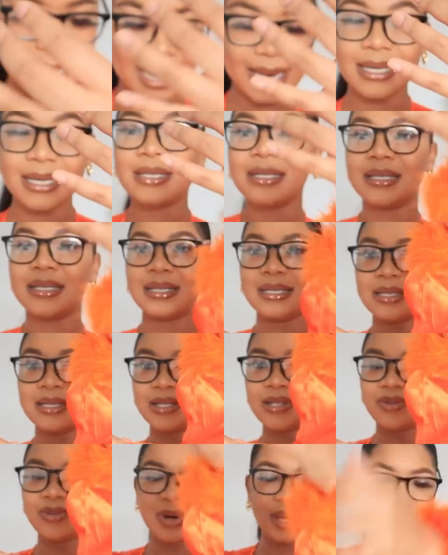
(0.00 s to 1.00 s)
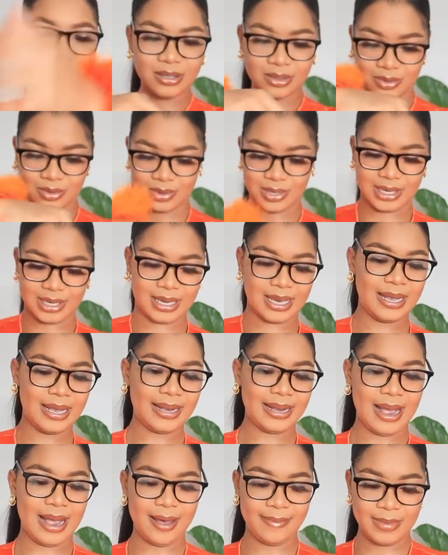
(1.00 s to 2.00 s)
It has the strings.
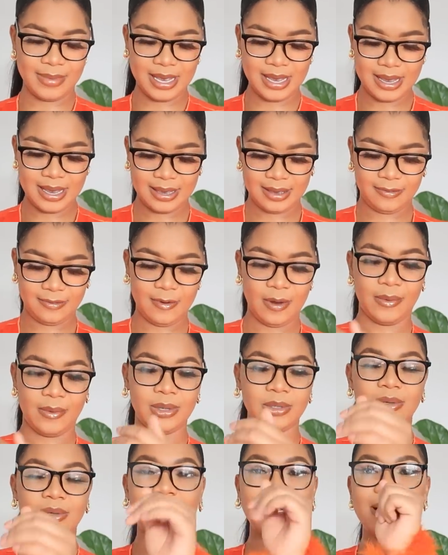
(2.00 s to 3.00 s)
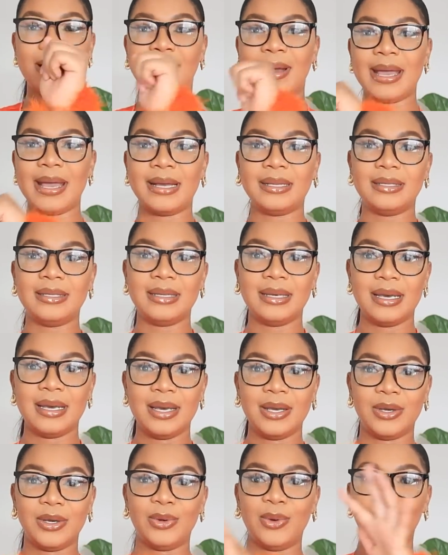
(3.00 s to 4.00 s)
If I want to glamour it,
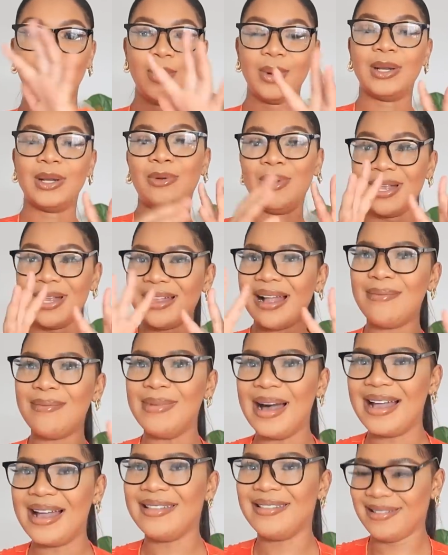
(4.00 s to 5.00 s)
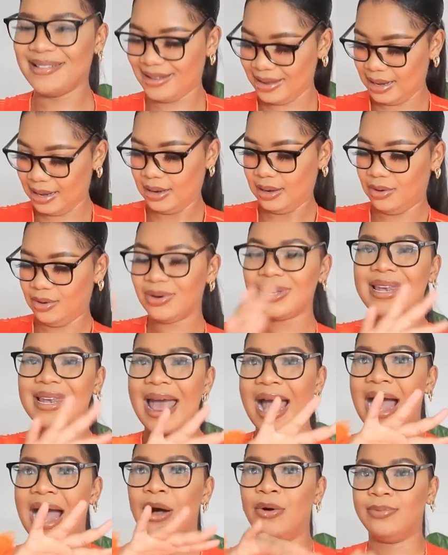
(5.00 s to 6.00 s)
you know, not
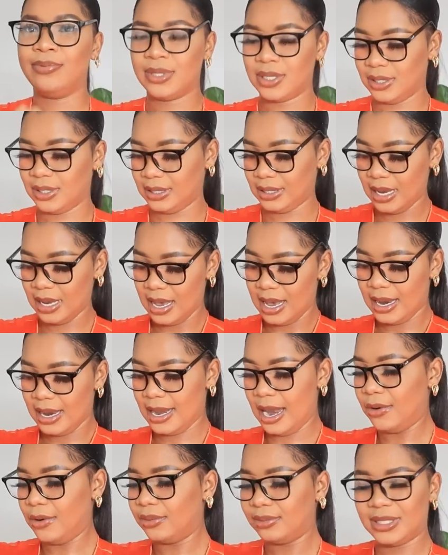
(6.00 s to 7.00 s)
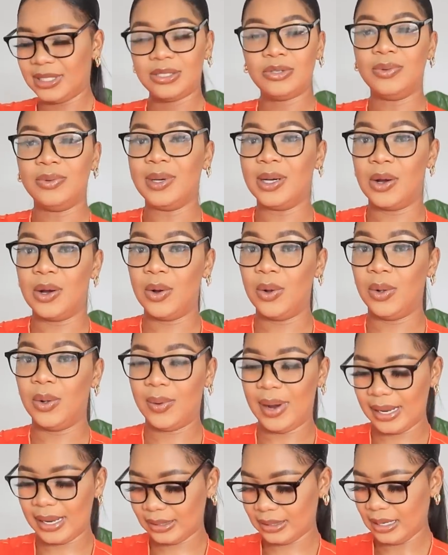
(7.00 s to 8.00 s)
now, because now I'm just doing a whole
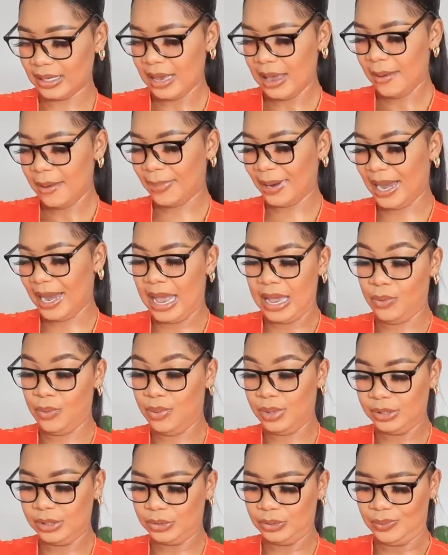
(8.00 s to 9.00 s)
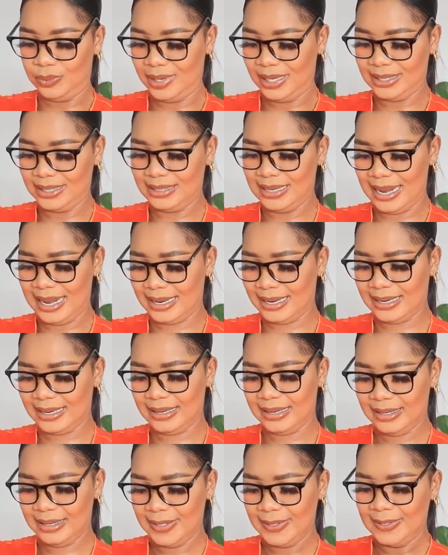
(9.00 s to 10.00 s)
right, but I will do it like
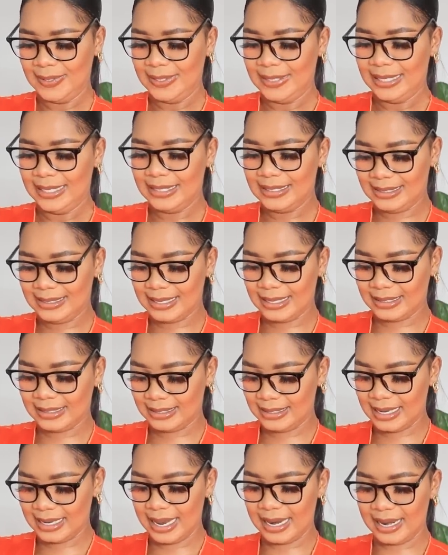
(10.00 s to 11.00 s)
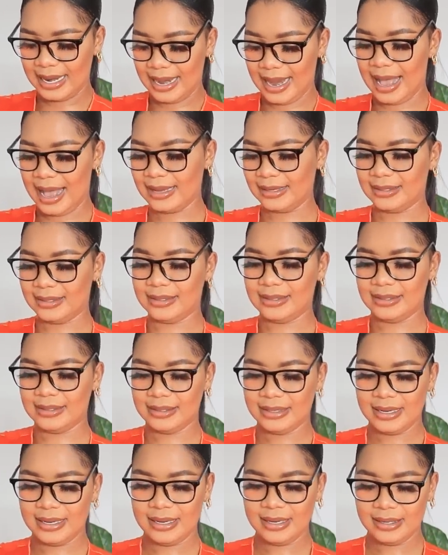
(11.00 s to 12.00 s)
sexy and nice.
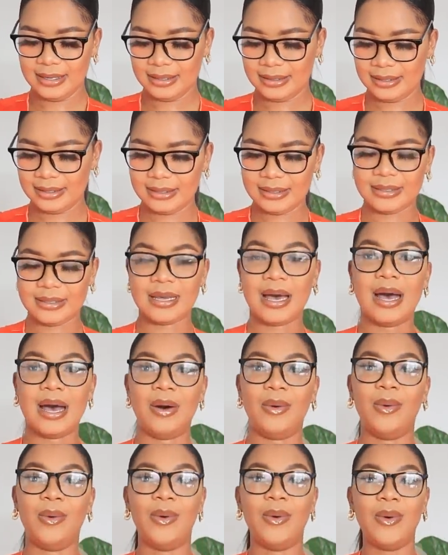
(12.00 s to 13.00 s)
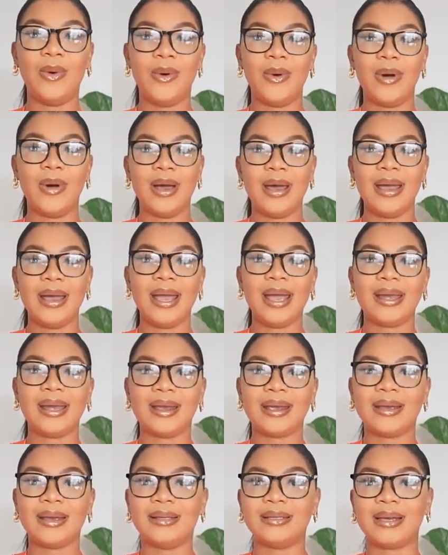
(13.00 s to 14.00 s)
This is how it
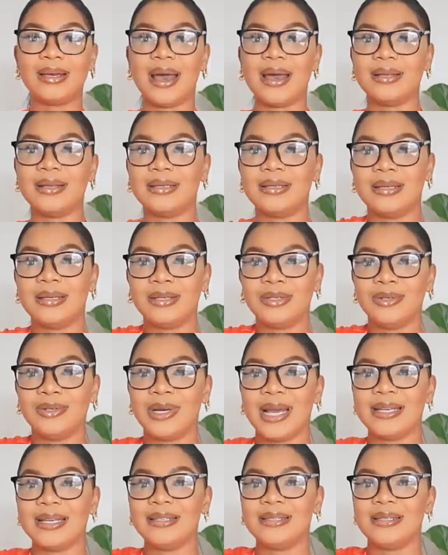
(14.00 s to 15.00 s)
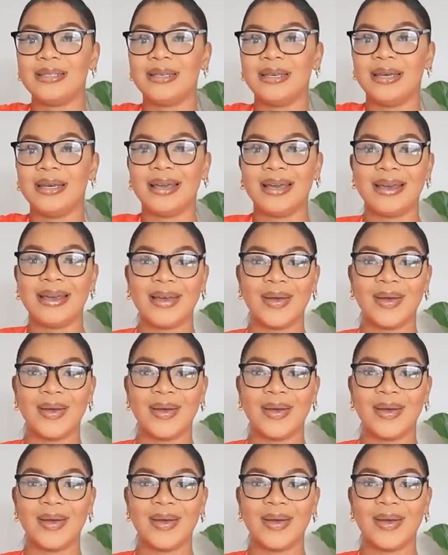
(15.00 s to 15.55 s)
is, guys. Do you guys see?